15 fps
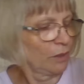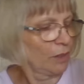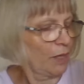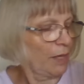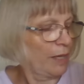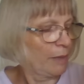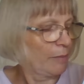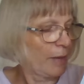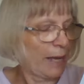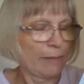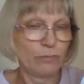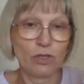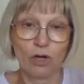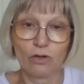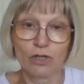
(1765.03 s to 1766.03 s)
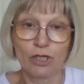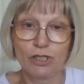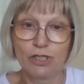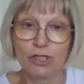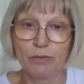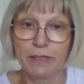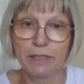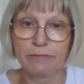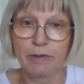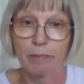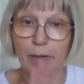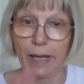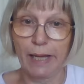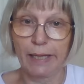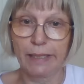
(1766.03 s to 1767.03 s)
I'm not going to do any
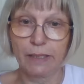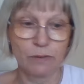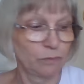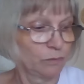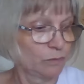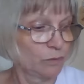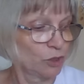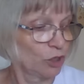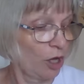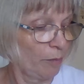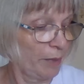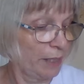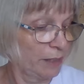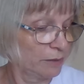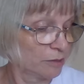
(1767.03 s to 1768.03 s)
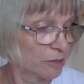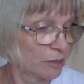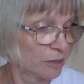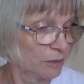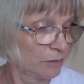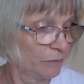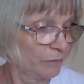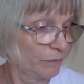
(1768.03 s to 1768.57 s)
replying to comments.